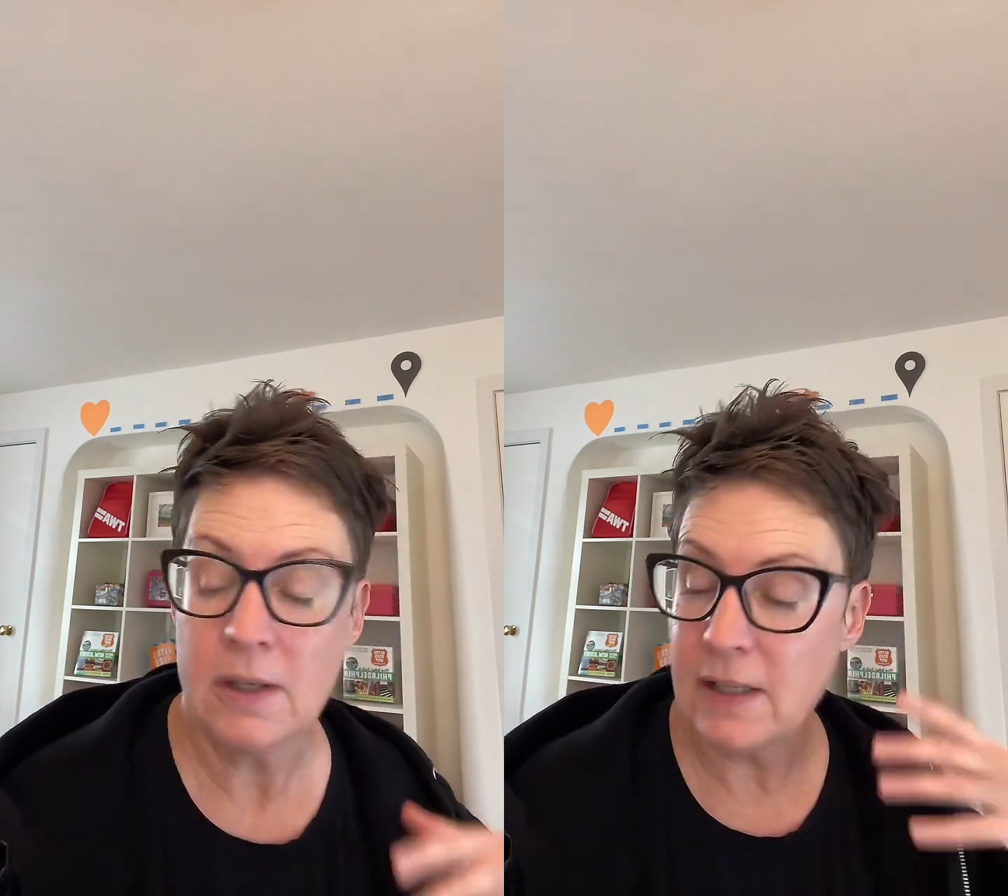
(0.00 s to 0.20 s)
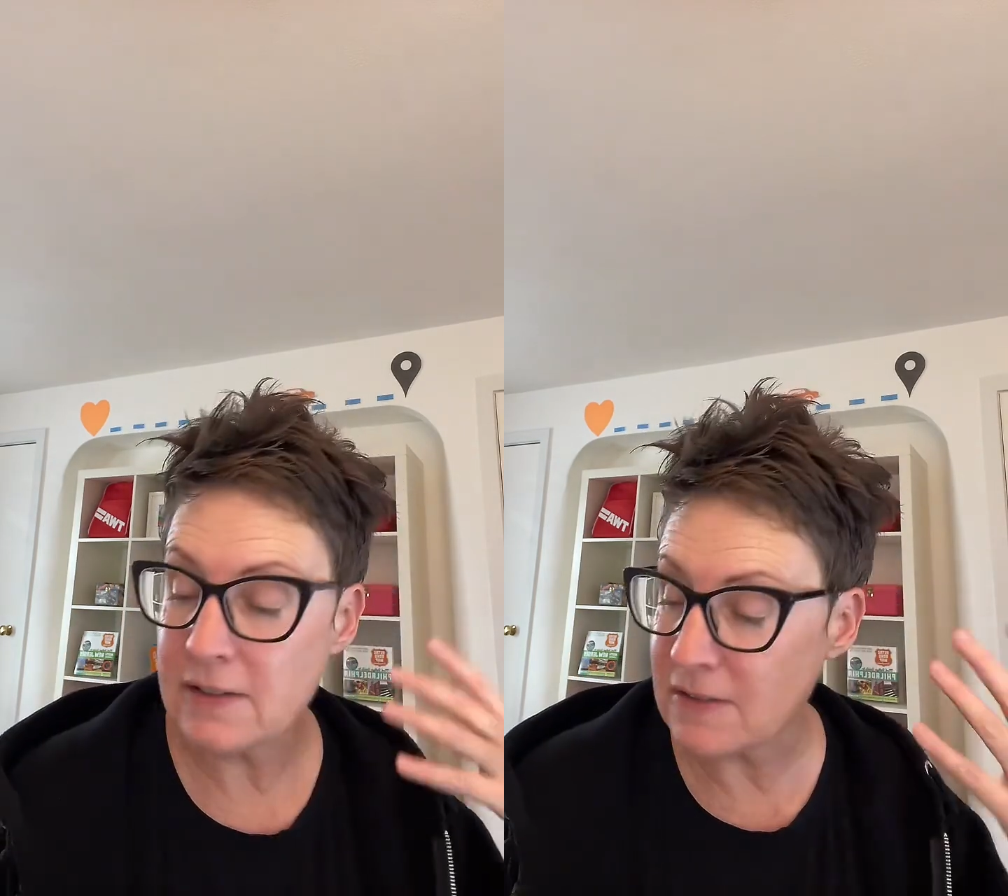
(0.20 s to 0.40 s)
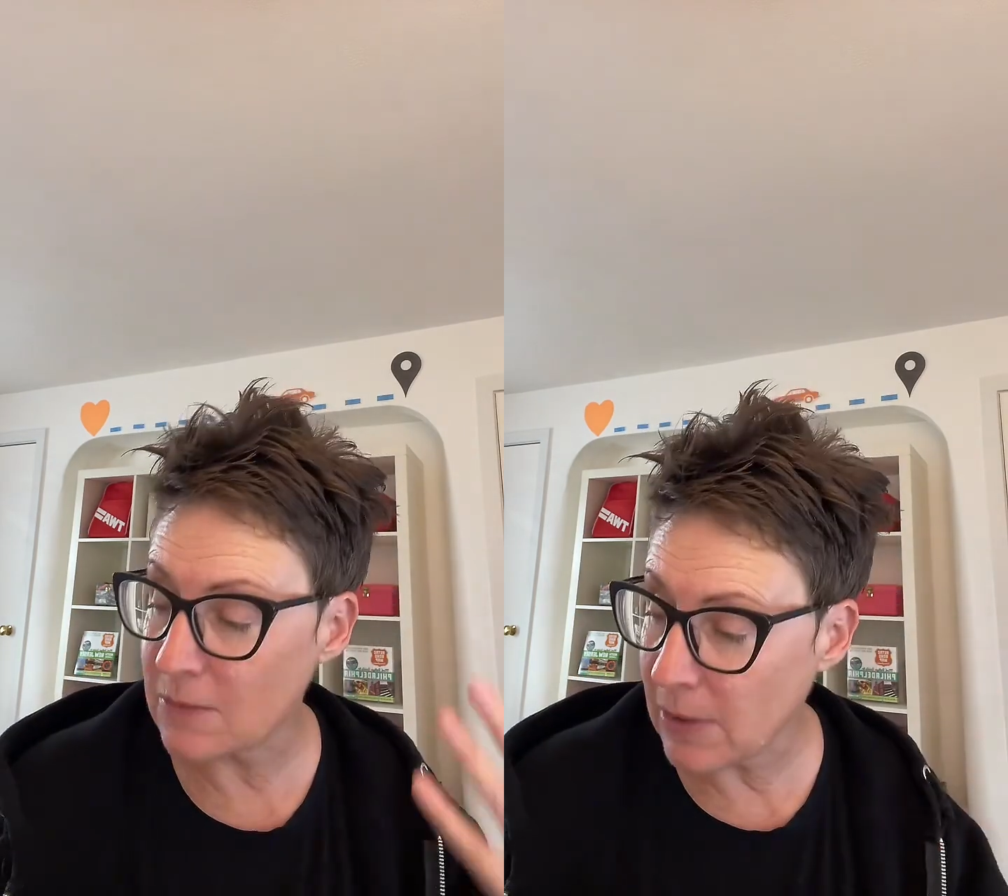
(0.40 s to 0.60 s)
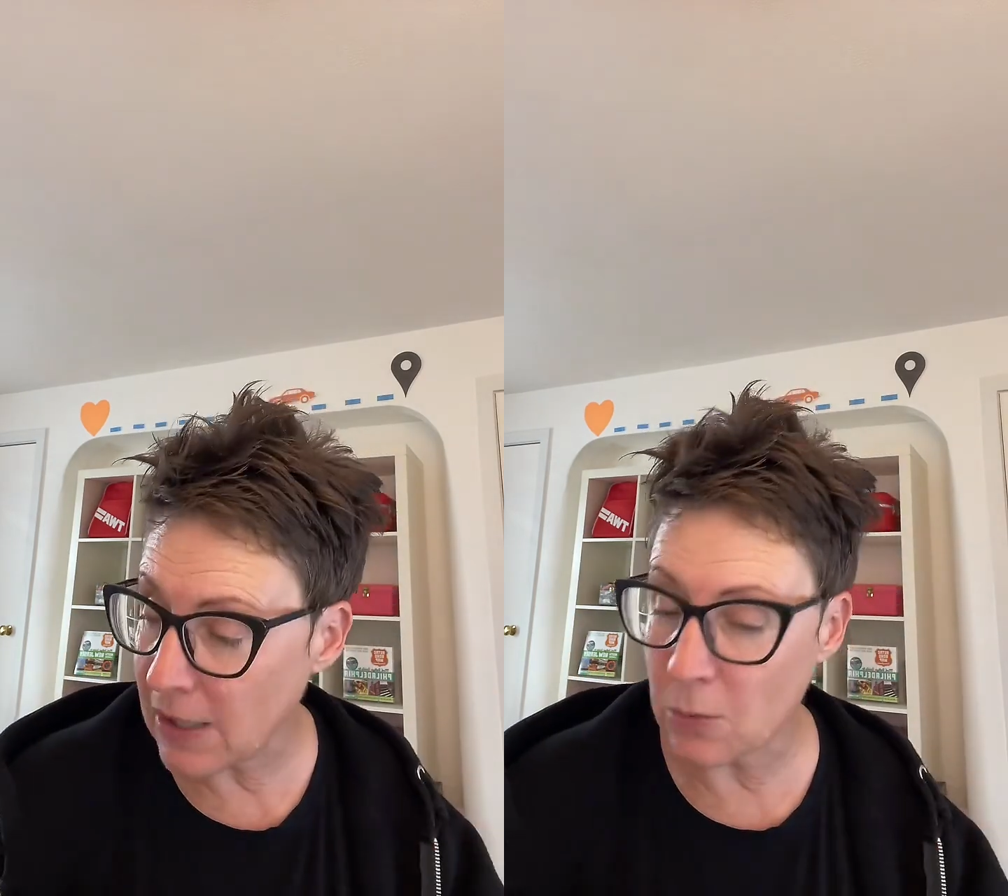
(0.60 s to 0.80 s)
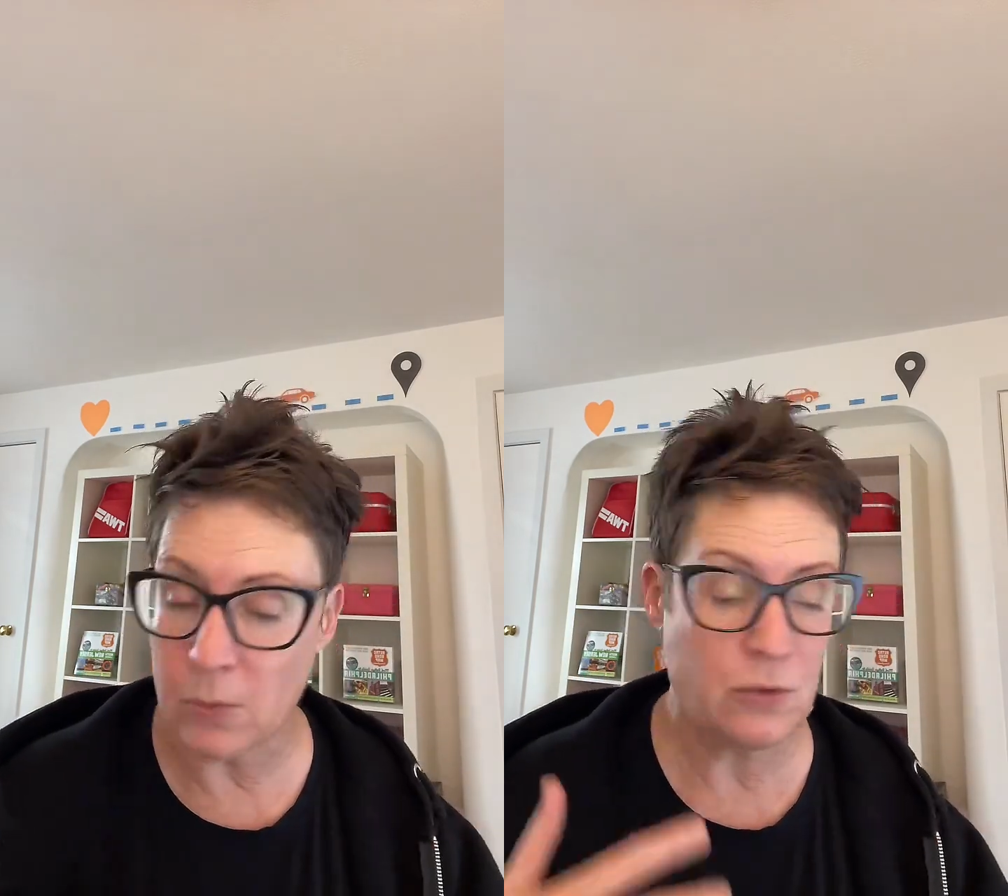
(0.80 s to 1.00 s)
it doesn't
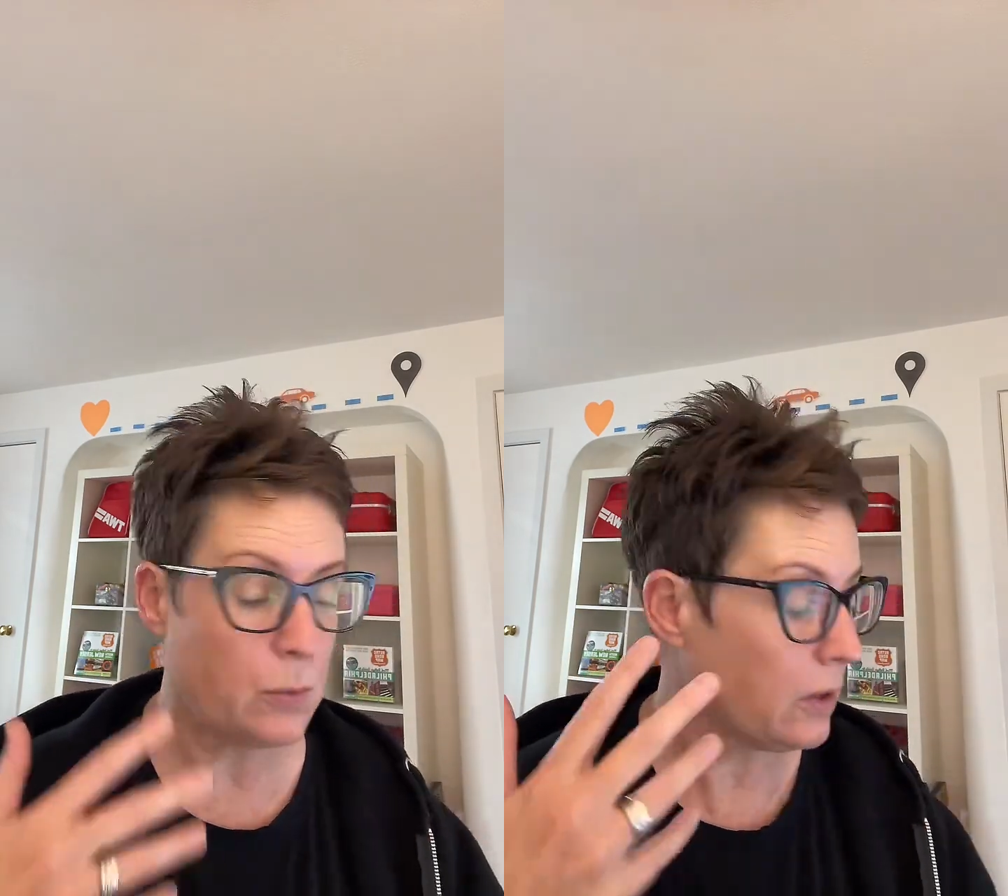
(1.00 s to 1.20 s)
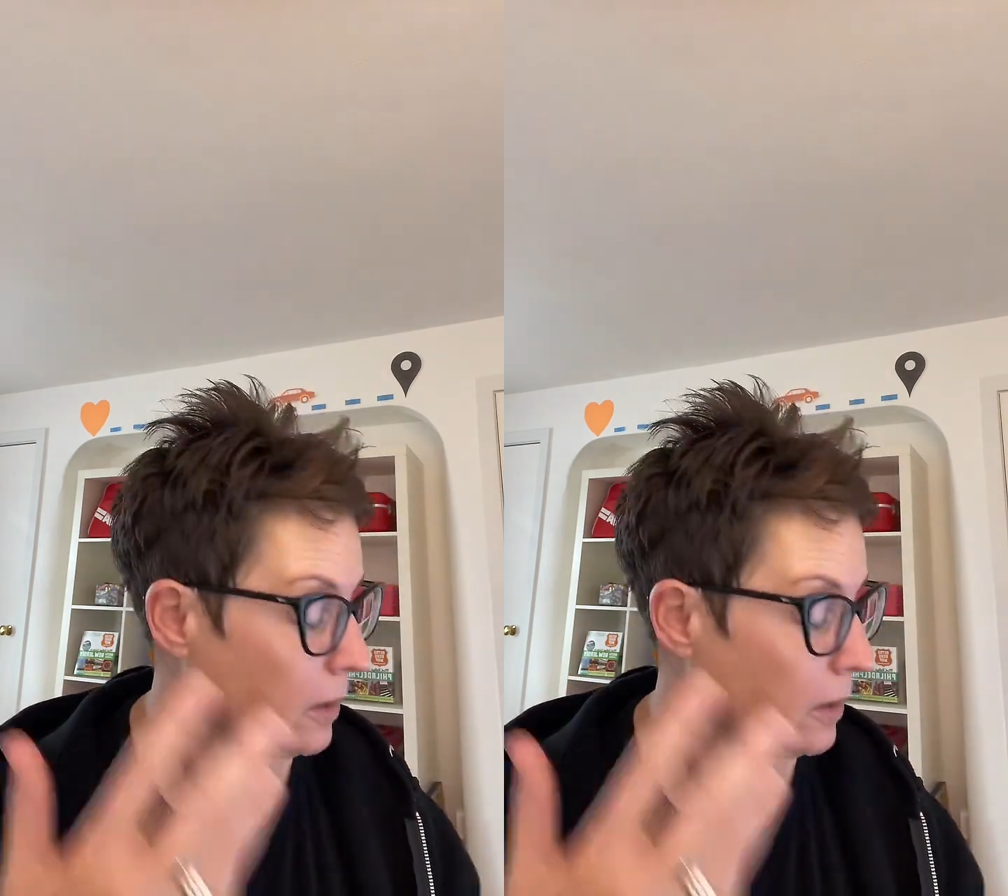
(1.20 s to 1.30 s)
matter which one